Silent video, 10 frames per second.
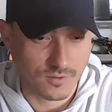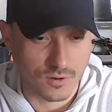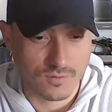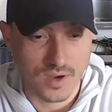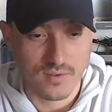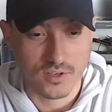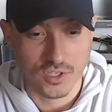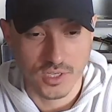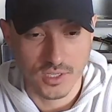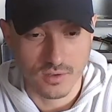or
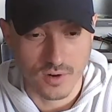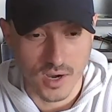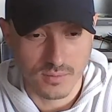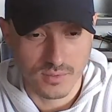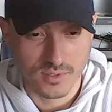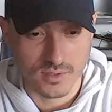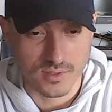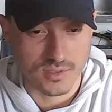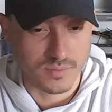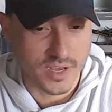500 kilograms,
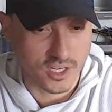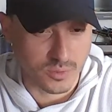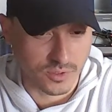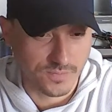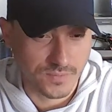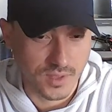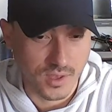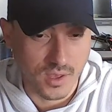this is manageable.